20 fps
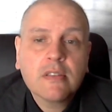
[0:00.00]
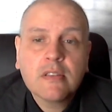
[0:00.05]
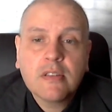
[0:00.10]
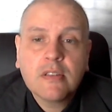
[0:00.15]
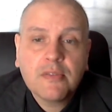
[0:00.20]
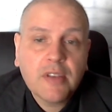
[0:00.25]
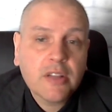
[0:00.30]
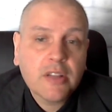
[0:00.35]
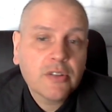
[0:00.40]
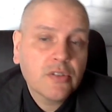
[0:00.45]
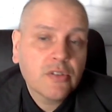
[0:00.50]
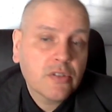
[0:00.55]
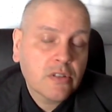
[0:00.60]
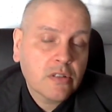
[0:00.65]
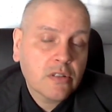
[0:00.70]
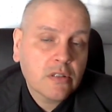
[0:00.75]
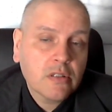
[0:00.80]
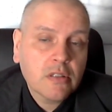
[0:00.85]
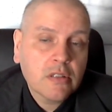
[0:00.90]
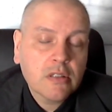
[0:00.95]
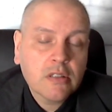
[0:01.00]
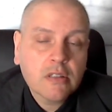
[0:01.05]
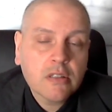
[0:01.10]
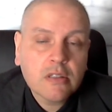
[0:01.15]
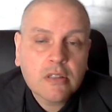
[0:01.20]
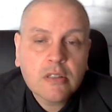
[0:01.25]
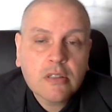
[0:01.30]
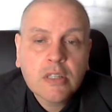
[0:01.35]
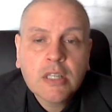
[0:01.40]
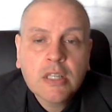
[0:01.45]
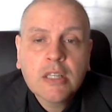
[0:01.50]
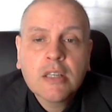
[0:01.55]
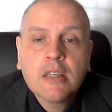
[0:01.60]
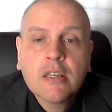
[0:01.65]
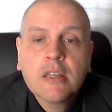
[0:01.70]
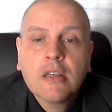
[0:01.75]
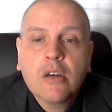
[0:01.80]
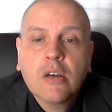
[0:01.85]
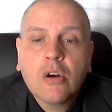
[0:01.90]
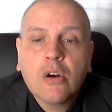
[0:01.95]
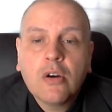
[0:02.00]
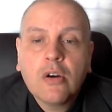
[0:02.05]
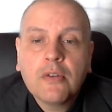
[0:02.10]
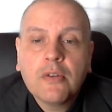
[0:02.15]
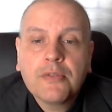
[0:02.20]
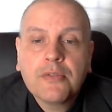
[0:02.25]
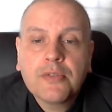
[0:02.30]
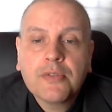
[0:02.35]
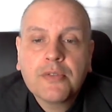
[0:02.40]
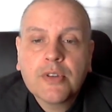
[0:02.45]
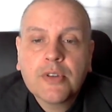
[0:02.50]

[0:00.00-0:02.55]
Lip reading: the values of